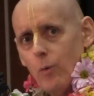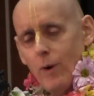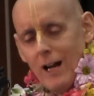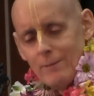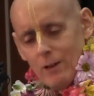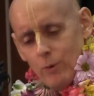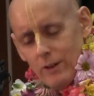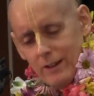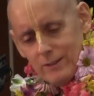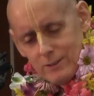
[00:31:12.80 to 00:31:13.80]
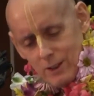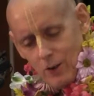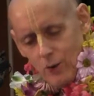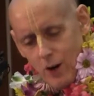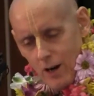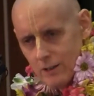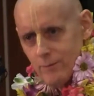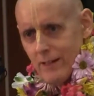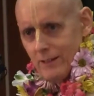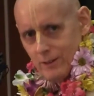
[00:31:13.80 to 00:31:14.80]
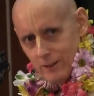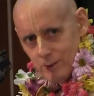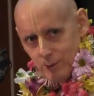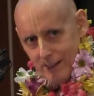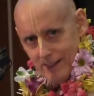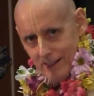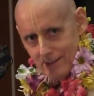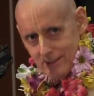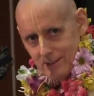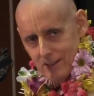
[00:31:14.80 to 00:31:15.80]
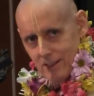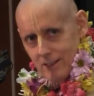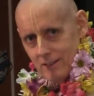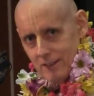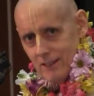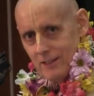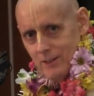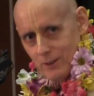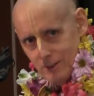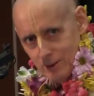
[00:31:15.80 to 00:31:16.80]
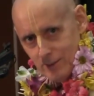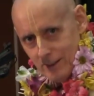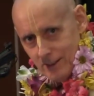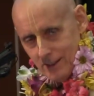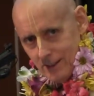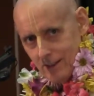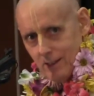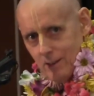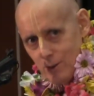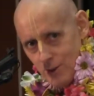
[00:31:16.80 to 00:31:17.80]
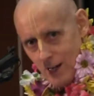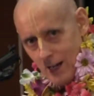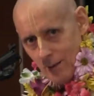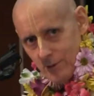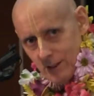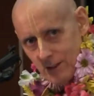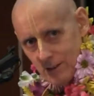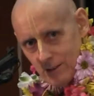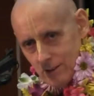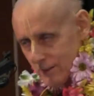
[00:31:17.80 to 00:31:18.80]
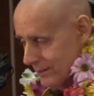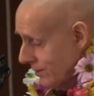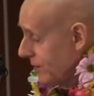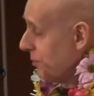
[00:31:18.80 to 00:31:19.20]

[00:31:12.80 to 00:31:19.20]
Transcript: Why am I working so hard to make good grade, to get a good degree, to get a good job, to get a